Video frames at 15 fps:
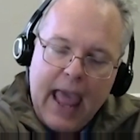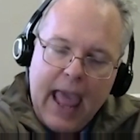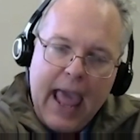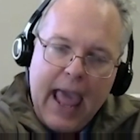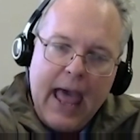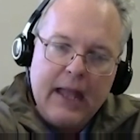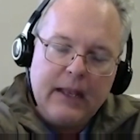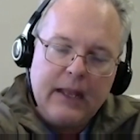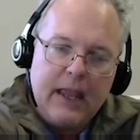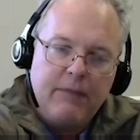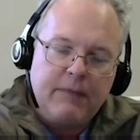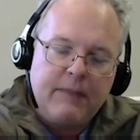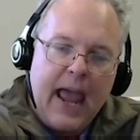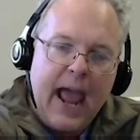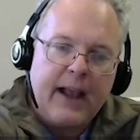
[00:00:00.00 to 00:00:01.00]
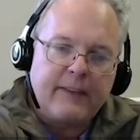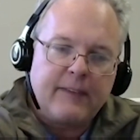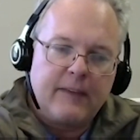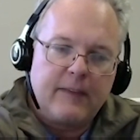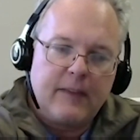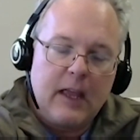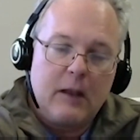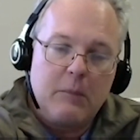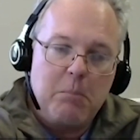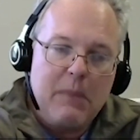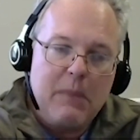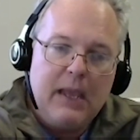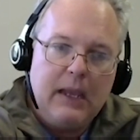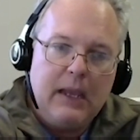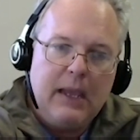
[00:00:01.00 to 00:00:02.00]
And if taxes then
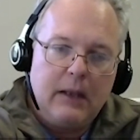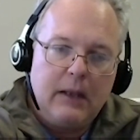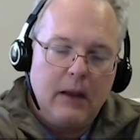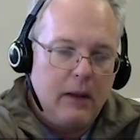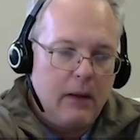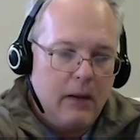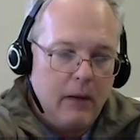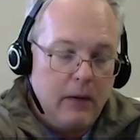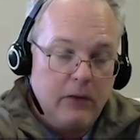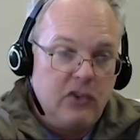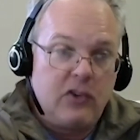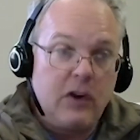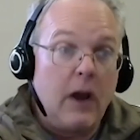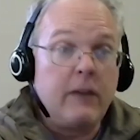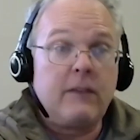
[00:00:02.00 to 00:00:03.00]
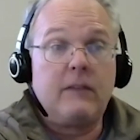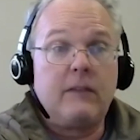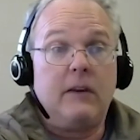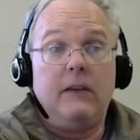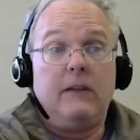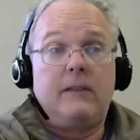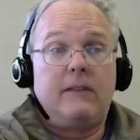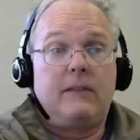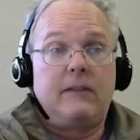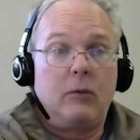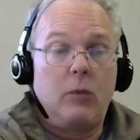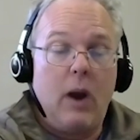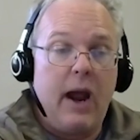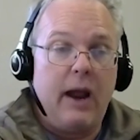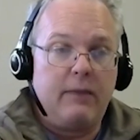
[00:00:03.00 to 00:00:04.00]
mean
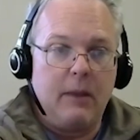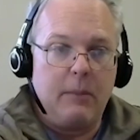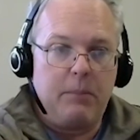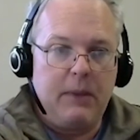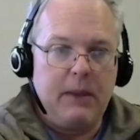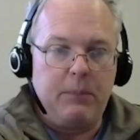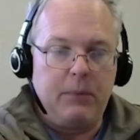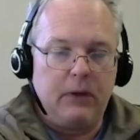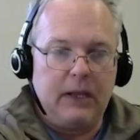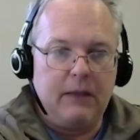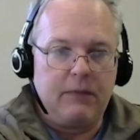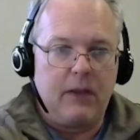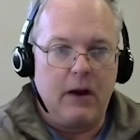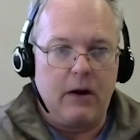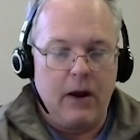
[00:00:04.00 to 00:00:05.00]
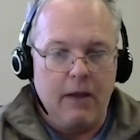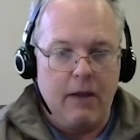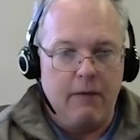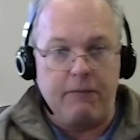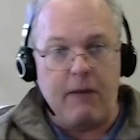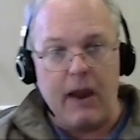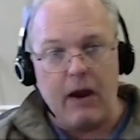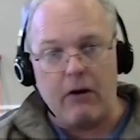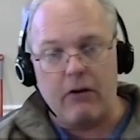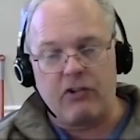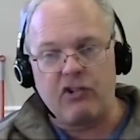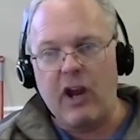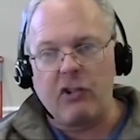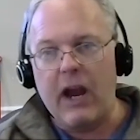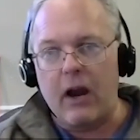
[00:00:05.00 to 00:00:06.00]
justice, right, that people get their fair
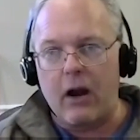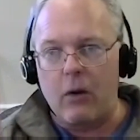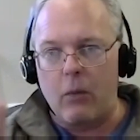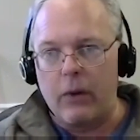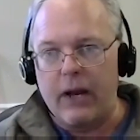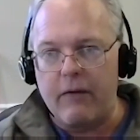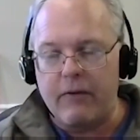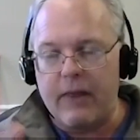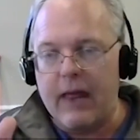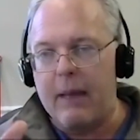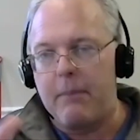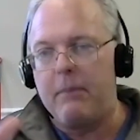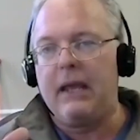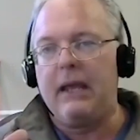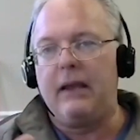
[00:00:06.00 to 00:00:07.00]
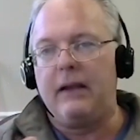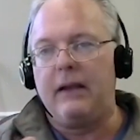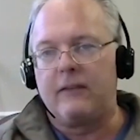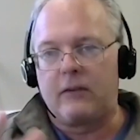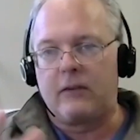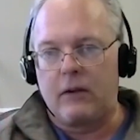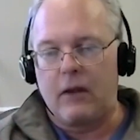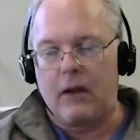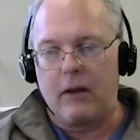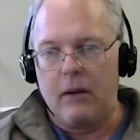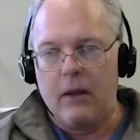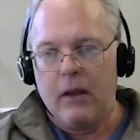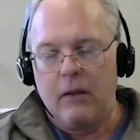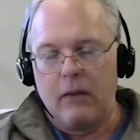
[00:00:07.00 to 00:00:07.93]
share, whatever that means to the